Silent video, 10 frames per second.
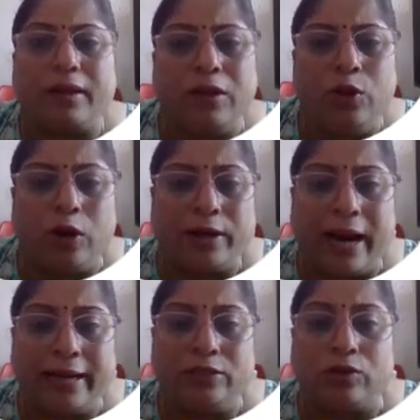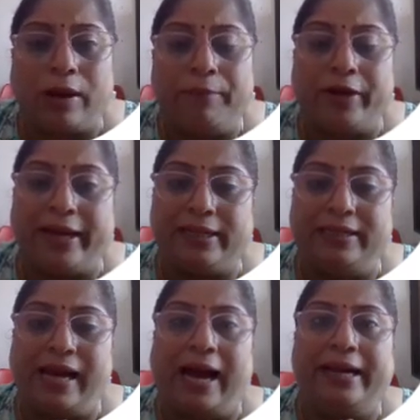You are trying to communicate
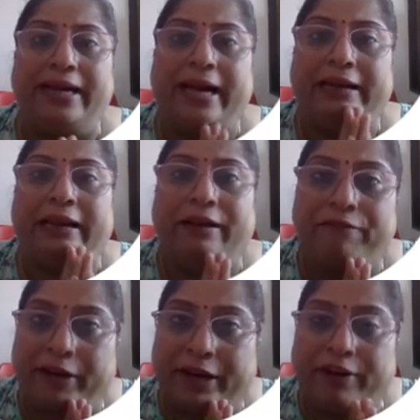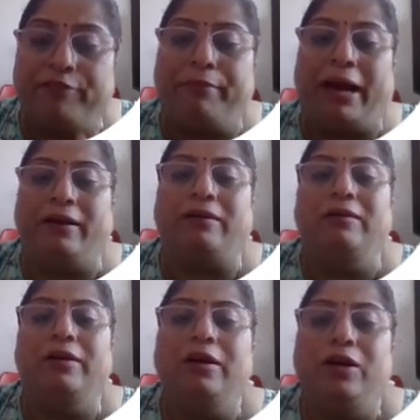the idea in an effective manner.
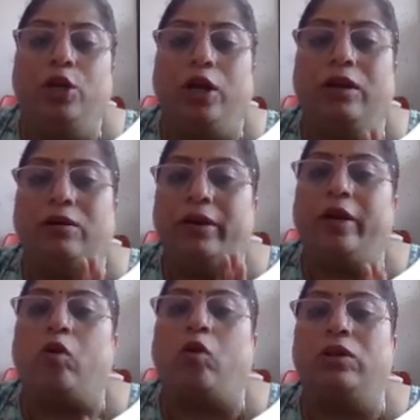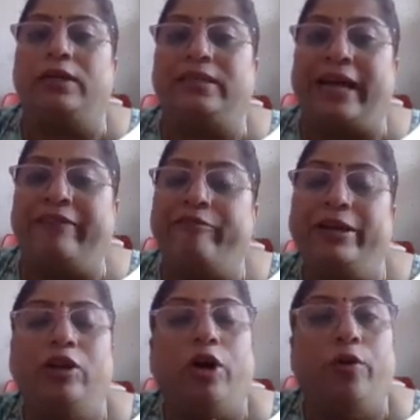You're learning all the time
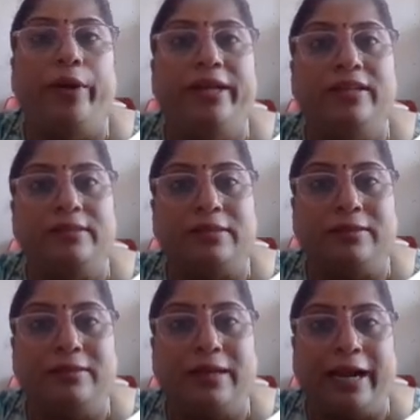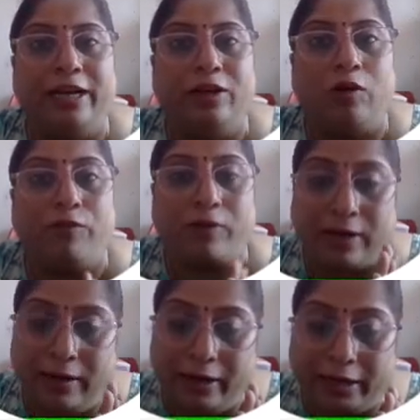when you are doing this certain kind of a
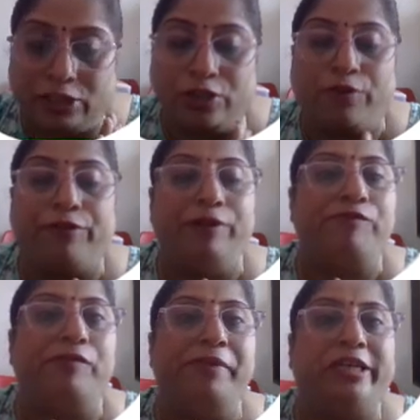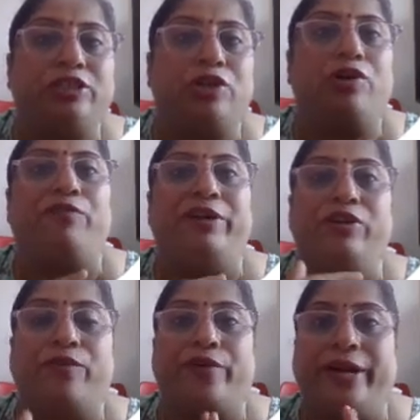collection of information, or when
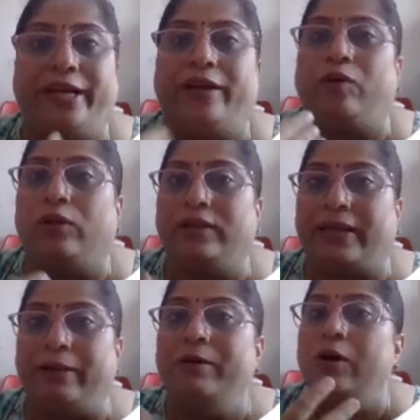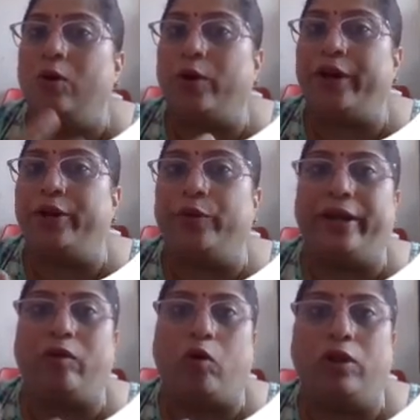you are reading all the time. What are you
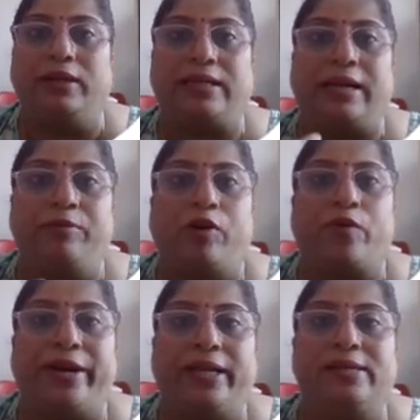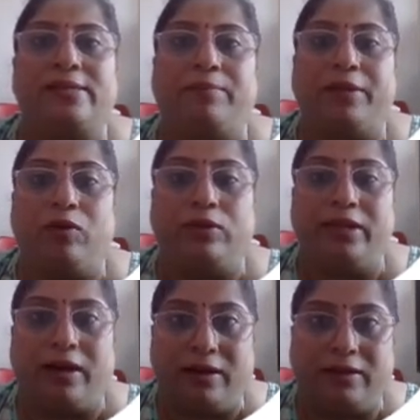doing? All the time you are reading something or
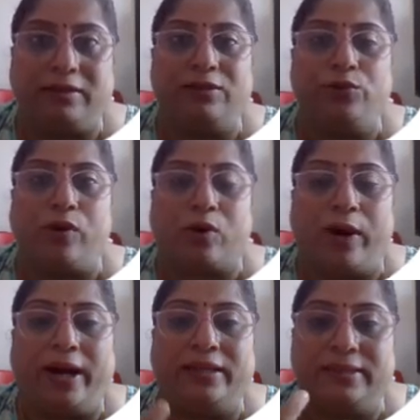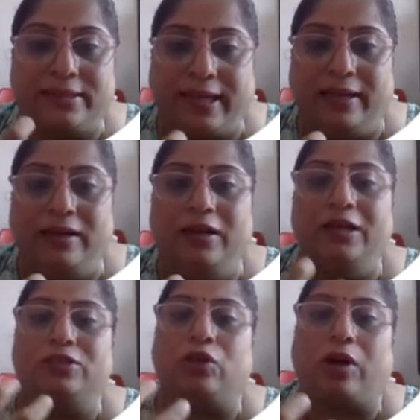the another to acquire the skill.
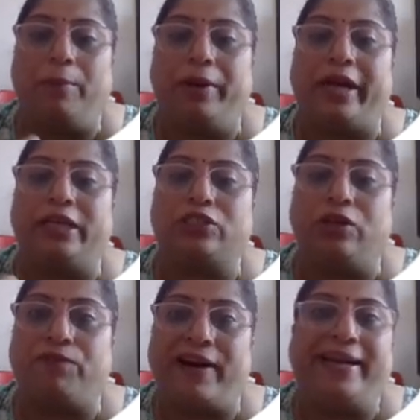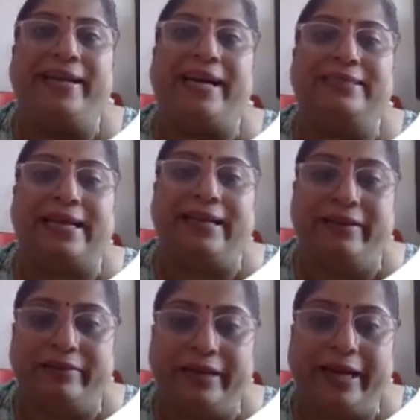So communication of ideas and
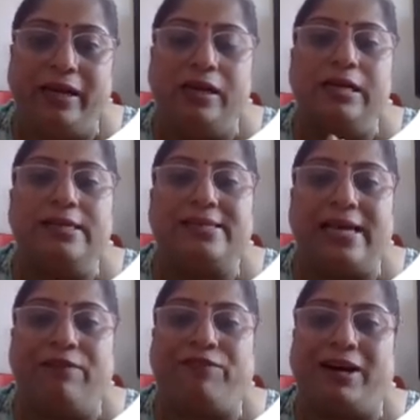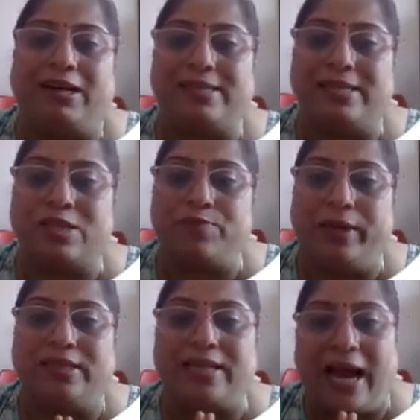learning,
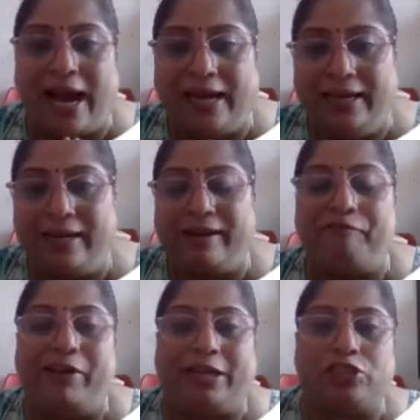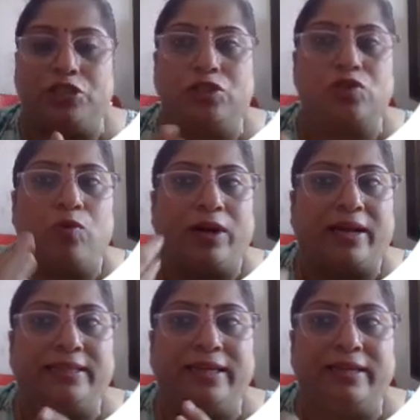self-assessment and reflection. So what
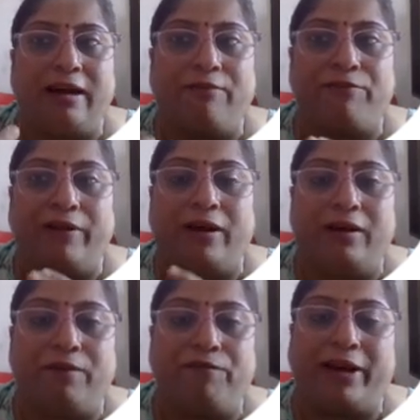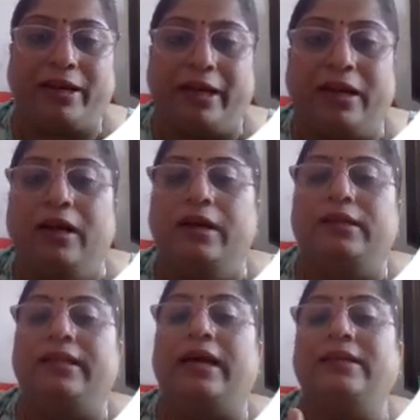are they reflecting?
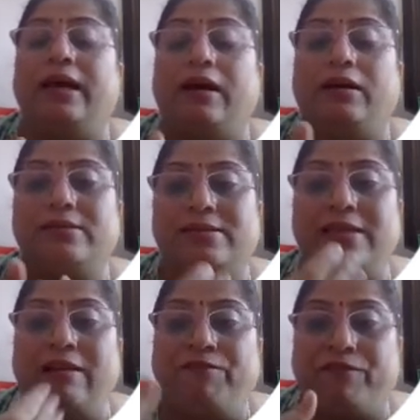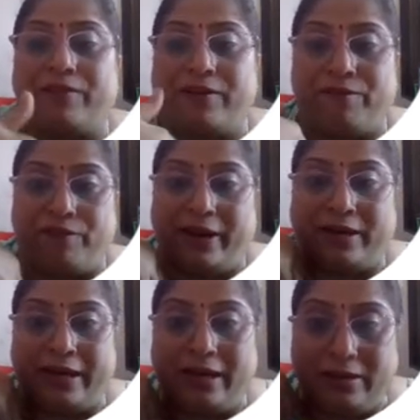They are
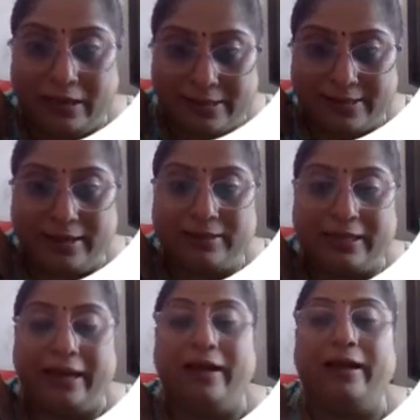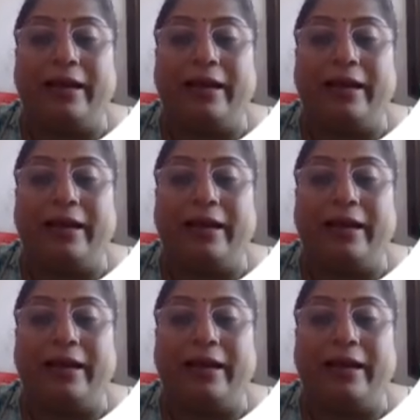self-reflecting is the thing.